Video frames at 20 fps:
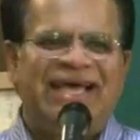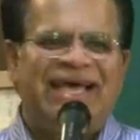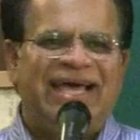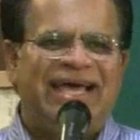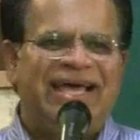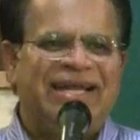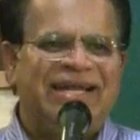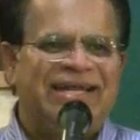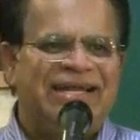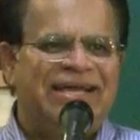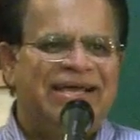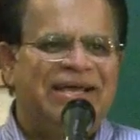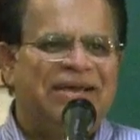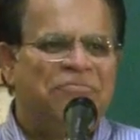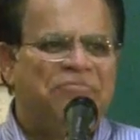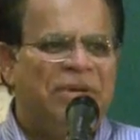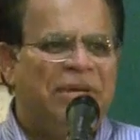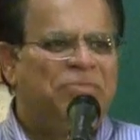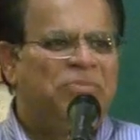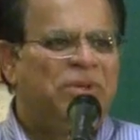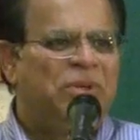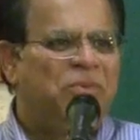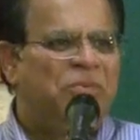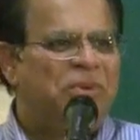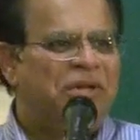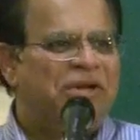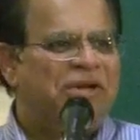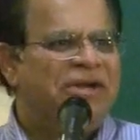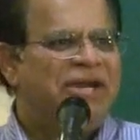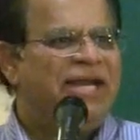And people
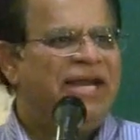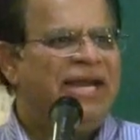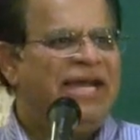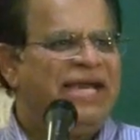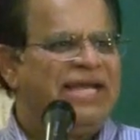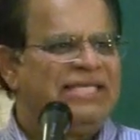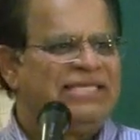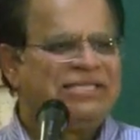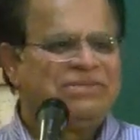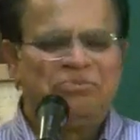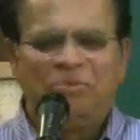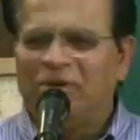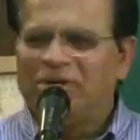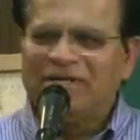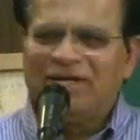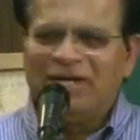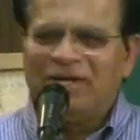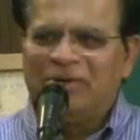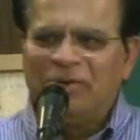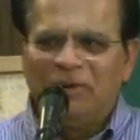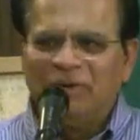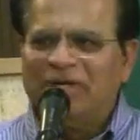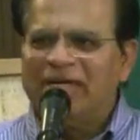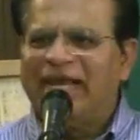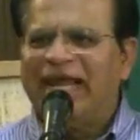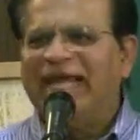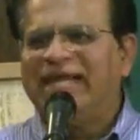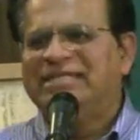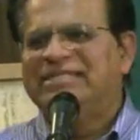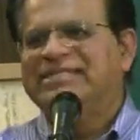will realize what a
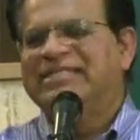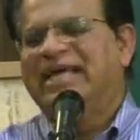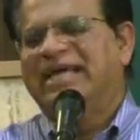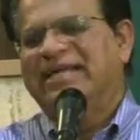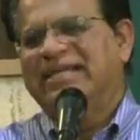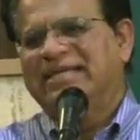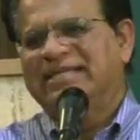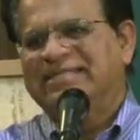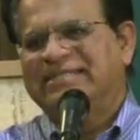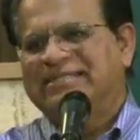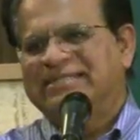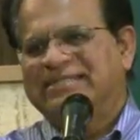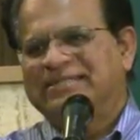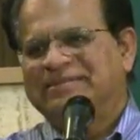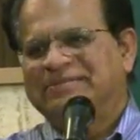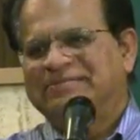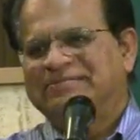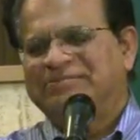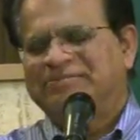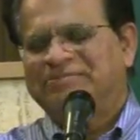golden age that is.